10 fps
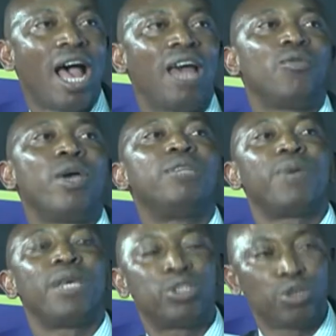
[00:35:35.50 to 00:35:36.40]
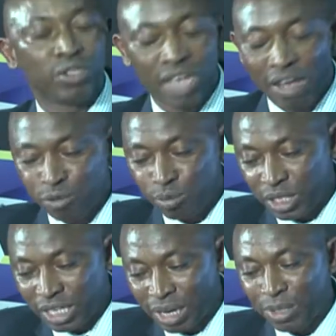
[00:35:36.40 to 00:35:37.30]
and when pensions have to be
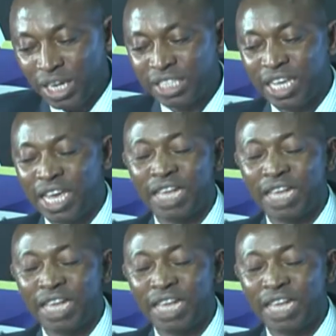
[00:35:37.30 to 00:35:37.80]
terminated.